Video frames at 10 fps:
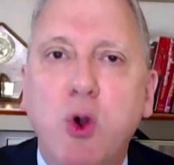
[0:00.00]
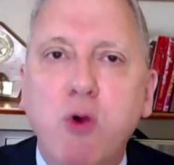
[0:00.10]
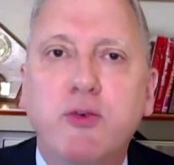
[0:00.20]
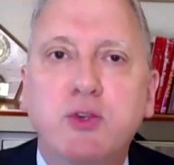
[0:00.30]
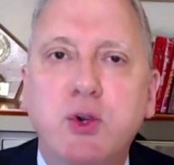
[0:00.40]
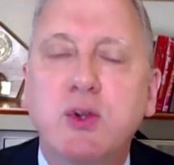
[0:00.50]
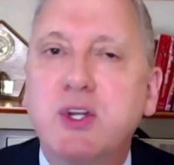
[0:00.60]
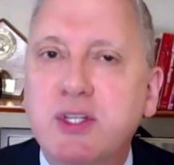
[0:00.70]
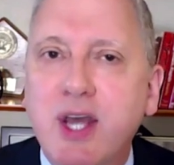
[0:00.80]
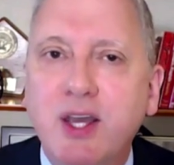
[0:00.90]

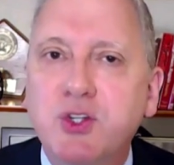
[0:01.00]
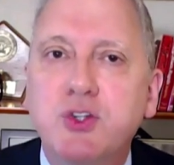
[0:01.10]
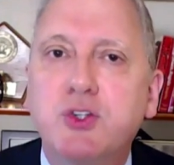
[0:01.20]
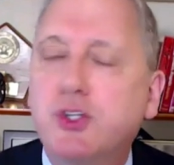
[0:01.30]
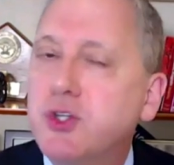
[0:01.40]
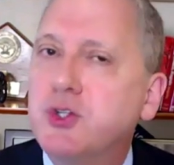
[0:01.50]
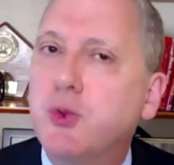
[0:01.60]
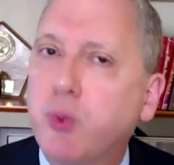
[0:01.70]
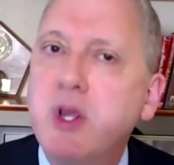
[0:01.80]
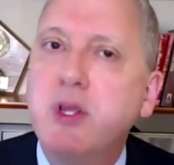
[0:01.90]
overturned in Texas
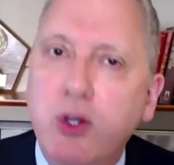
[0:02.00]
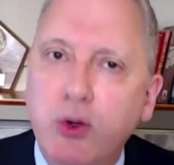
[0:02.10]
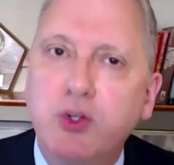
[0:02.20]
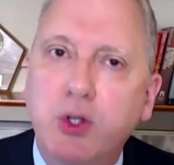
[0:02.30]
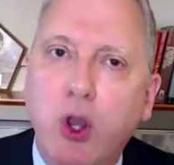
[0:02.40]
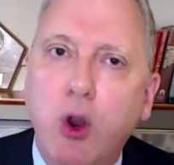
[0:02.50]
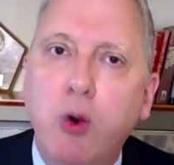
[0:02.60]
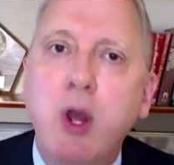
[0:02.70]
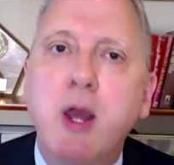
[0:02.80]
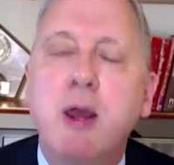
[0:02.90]
just three years
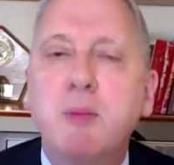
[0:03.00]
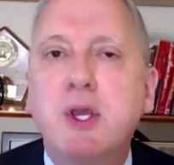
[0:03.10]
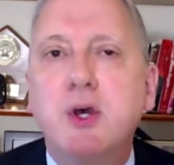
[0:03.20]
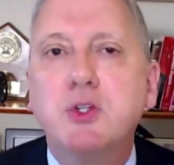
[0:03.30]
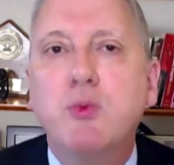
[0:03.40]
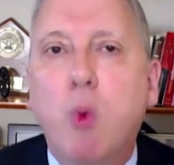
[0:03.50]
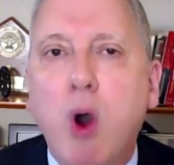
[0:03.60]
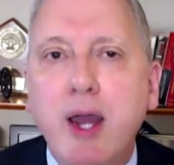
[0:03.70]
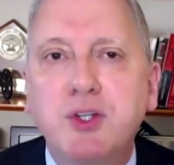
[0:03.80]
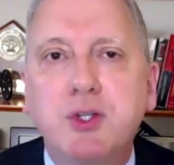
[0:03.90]
ago because of
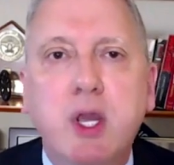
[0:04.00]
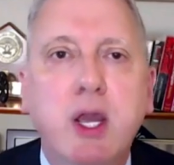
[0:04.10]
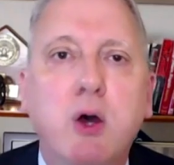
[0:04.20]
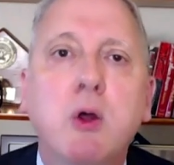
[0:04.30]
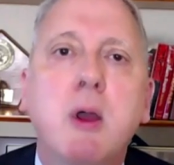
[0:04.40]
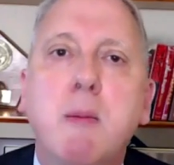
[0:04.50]
wide scale